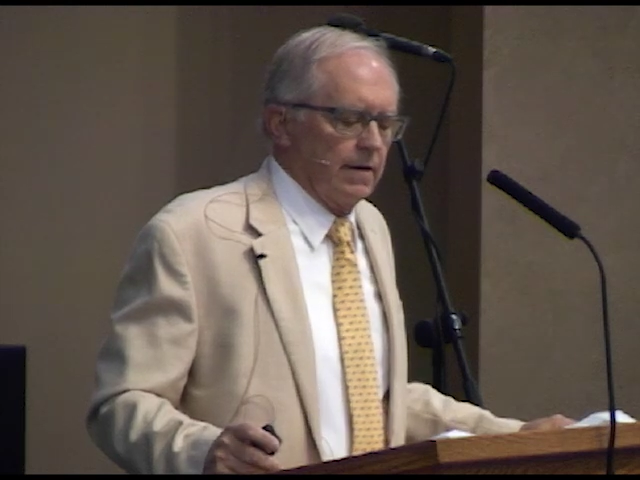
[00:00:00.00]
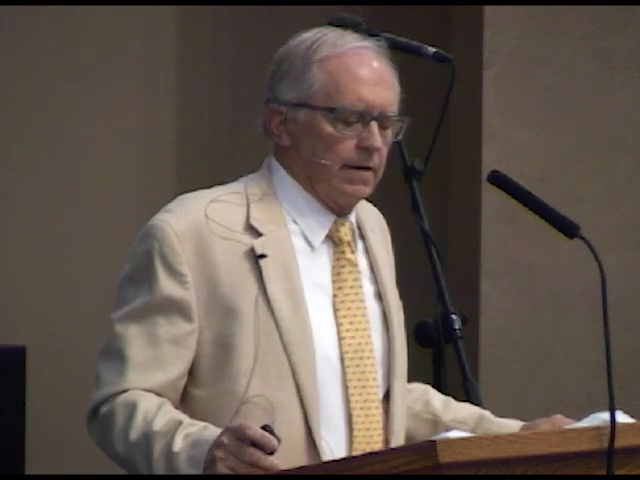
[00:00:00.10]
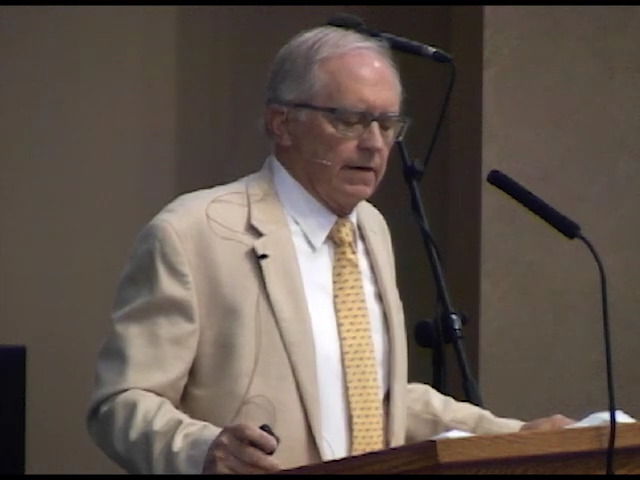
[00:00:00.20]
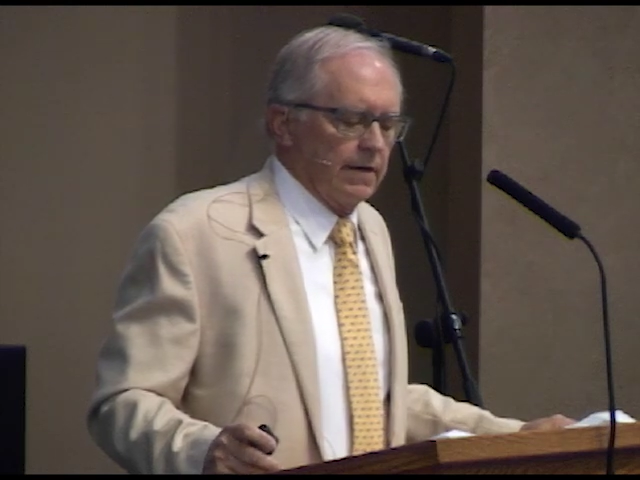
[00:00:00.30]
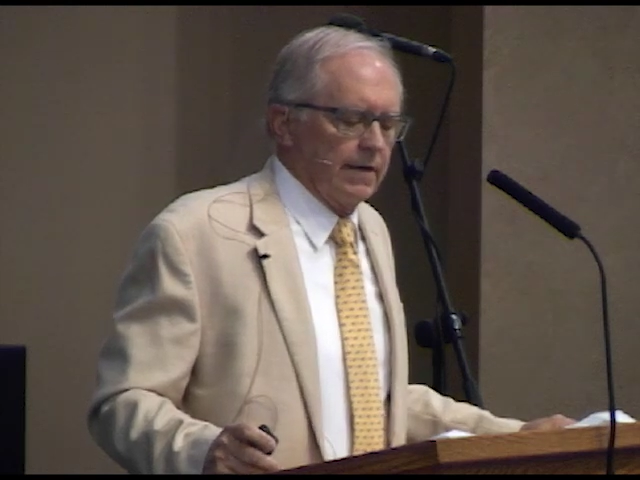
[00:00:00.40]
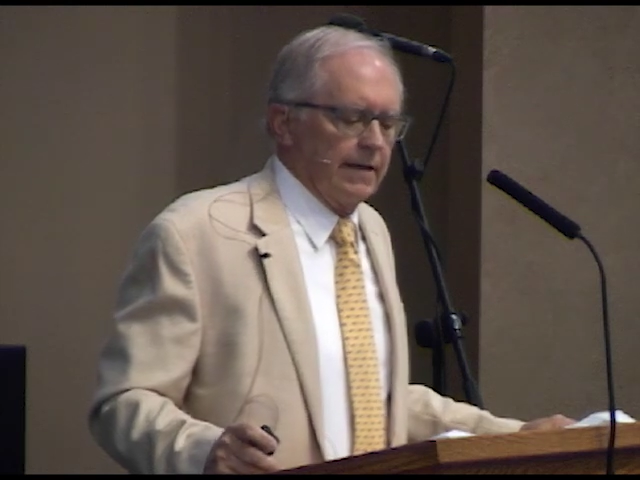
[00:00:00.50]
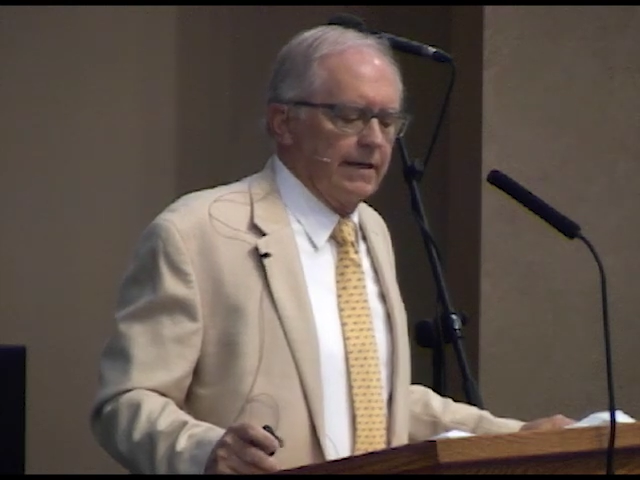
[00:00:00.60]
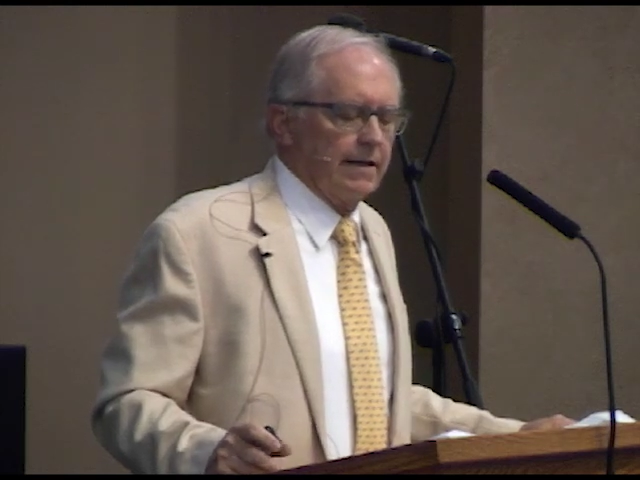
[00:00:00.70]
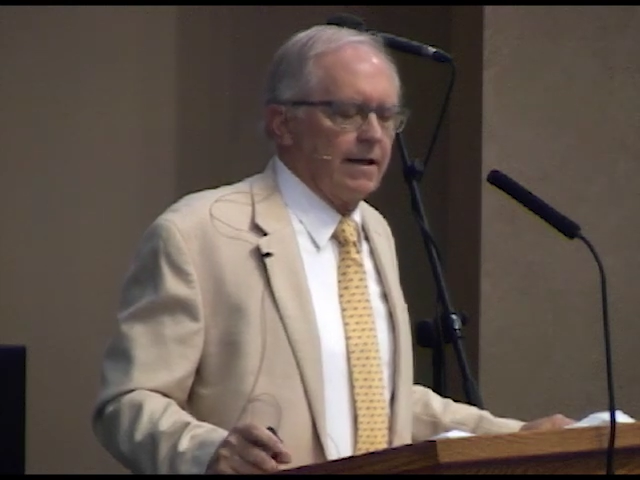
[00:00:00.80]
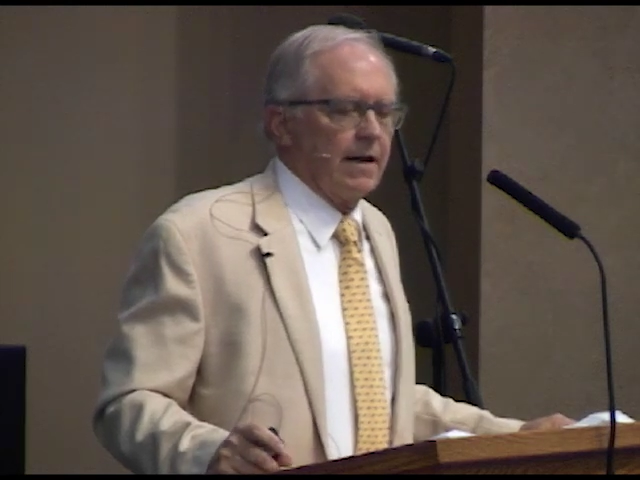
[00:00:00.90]
Uh,
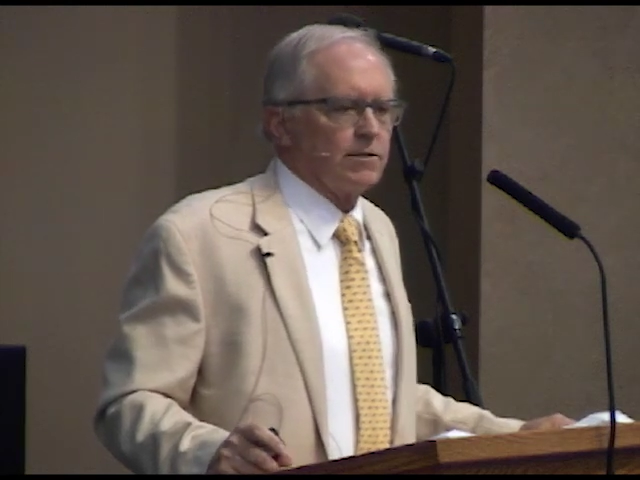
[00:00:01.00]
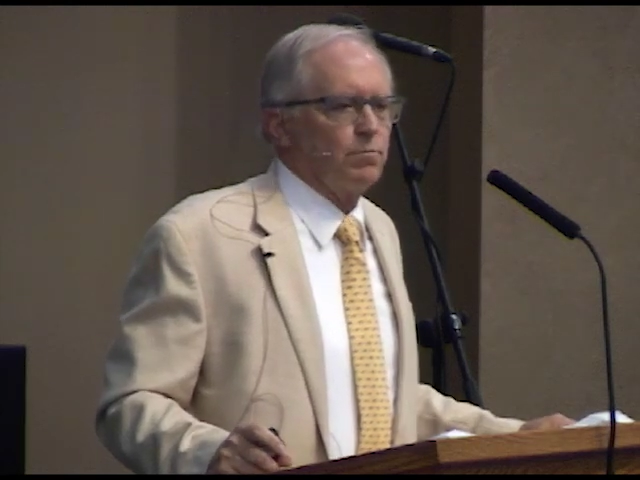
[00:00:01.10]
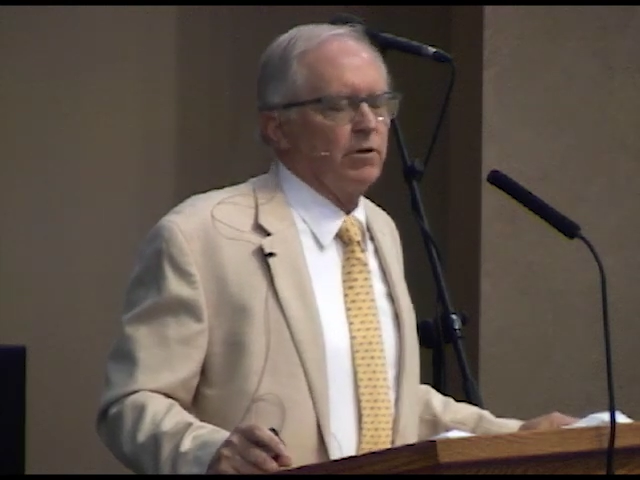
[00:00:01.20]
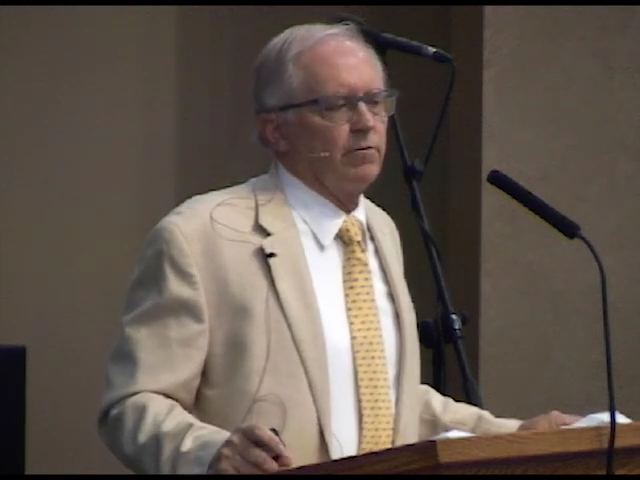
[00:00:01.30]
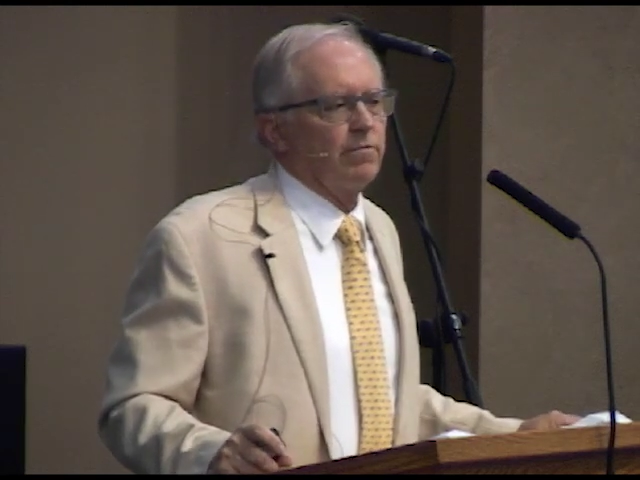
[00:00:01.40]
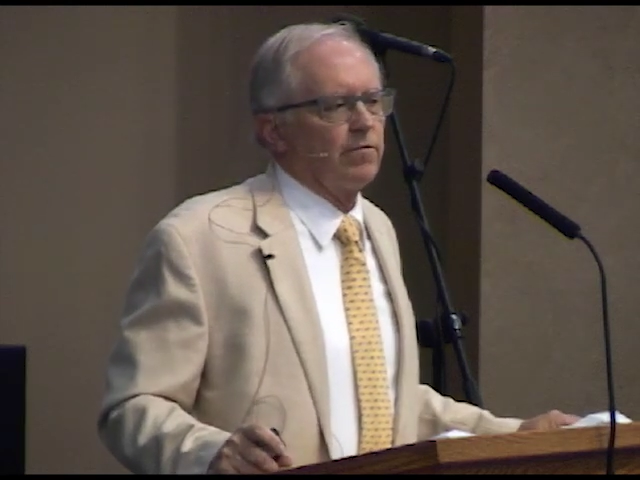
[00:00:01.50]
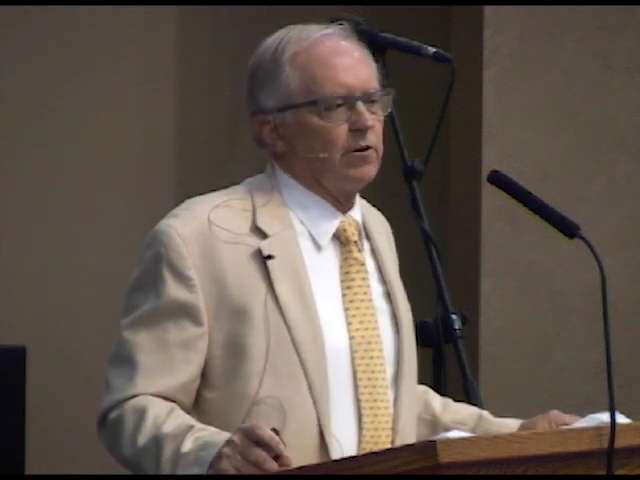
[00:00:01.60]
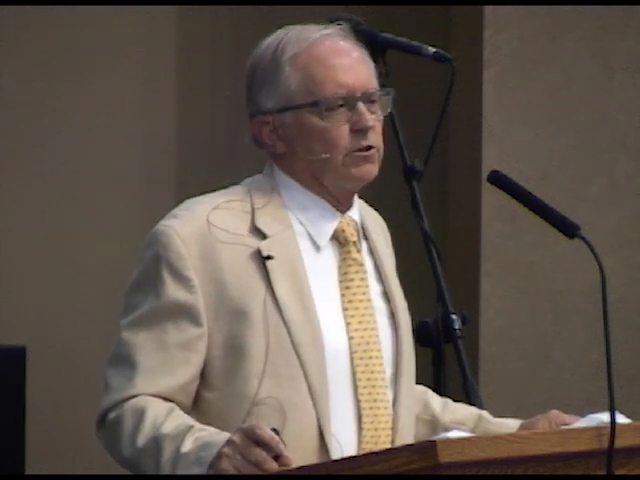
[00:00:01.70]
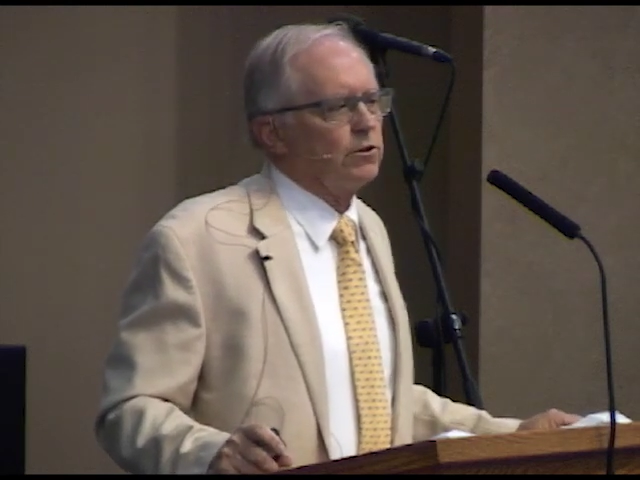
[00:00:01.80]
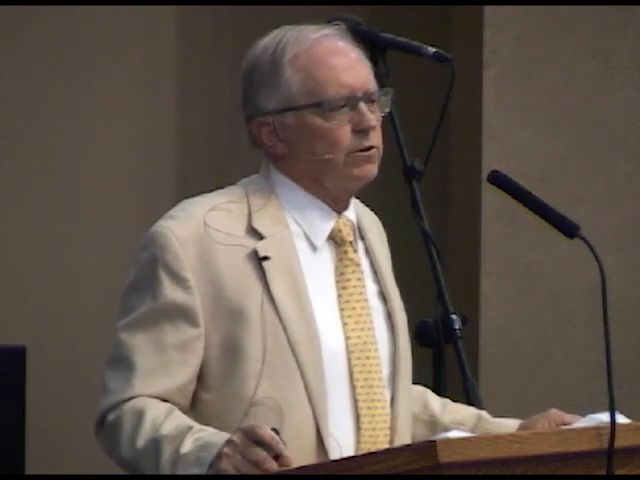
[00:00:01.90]
it has been
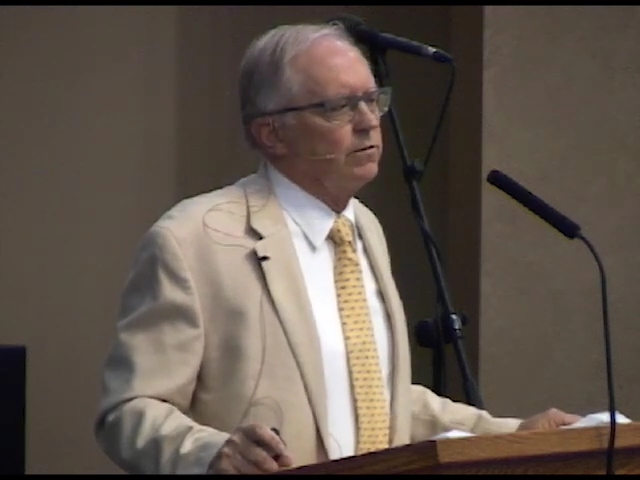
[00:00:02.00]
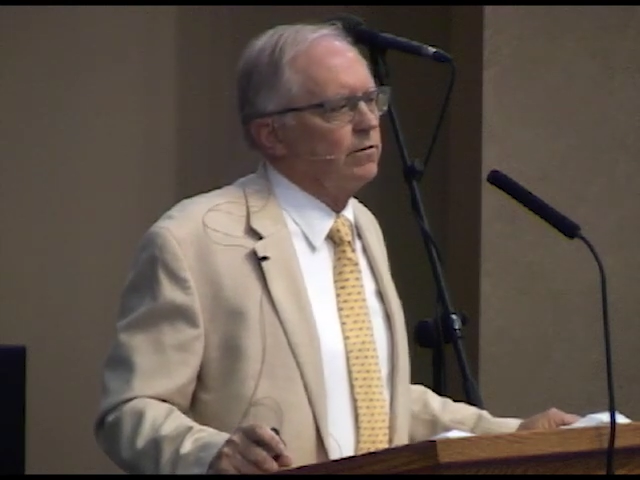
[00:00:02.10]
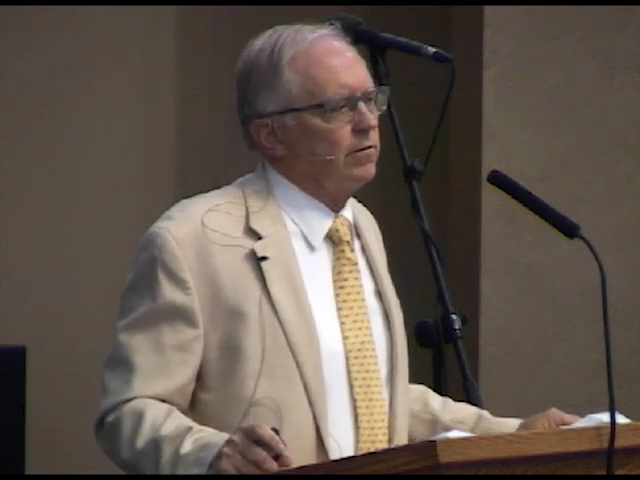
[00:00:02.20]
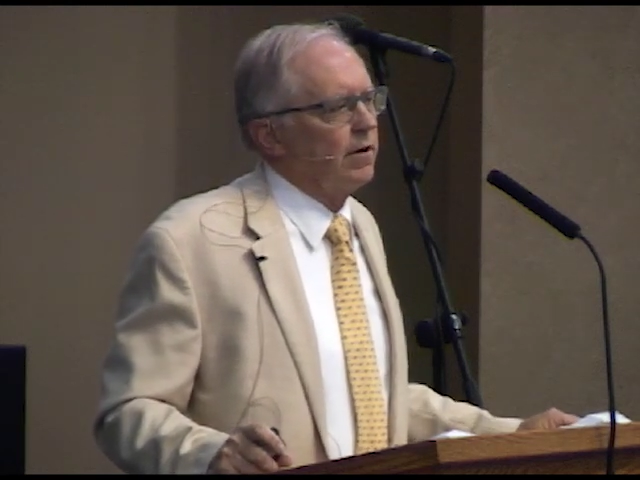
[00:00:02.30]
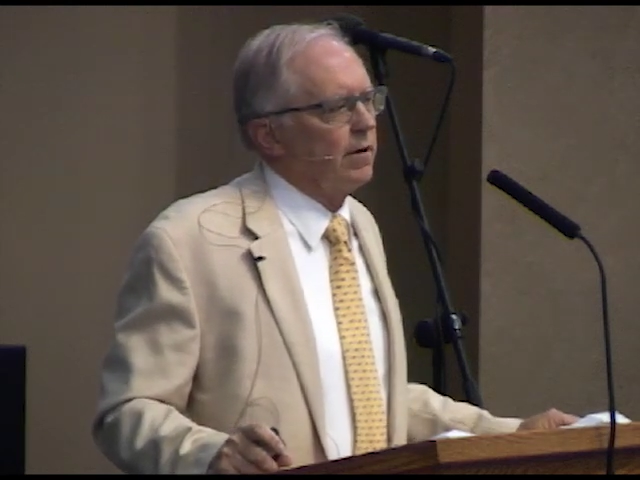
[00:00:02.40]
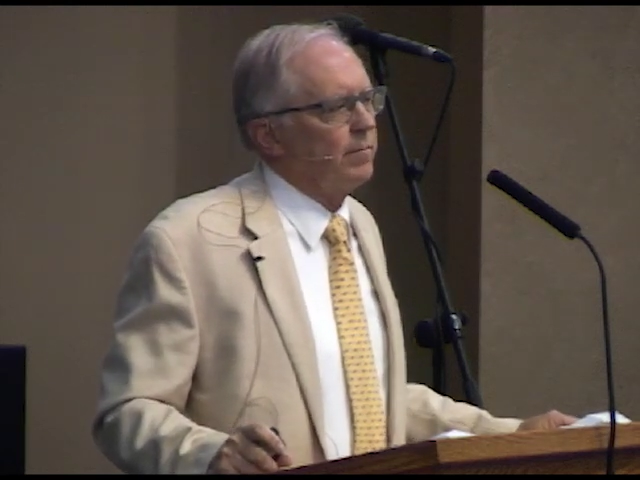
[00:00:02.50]
referred to uh,